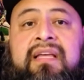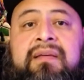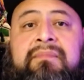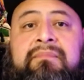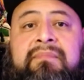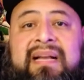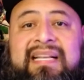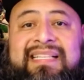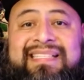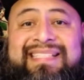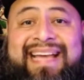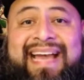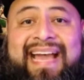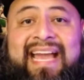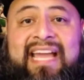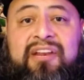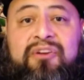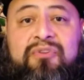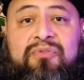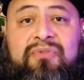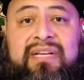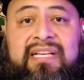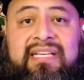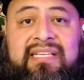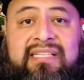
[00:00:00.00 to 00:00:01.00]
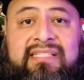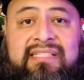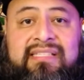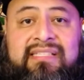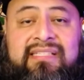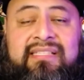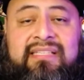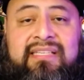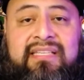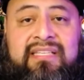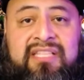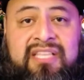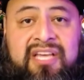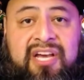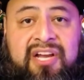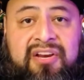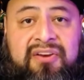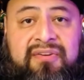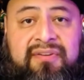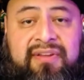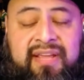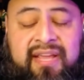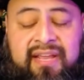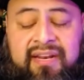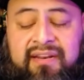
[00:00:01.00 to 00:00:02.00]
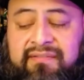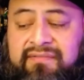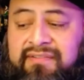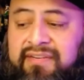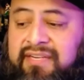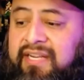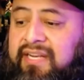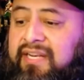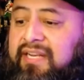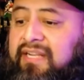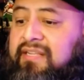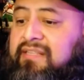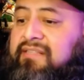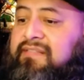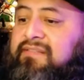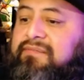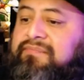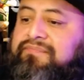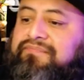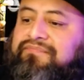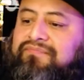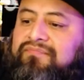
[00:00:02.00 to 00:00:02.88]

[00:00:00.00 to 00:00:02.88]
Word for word: my title is The Creative Genius.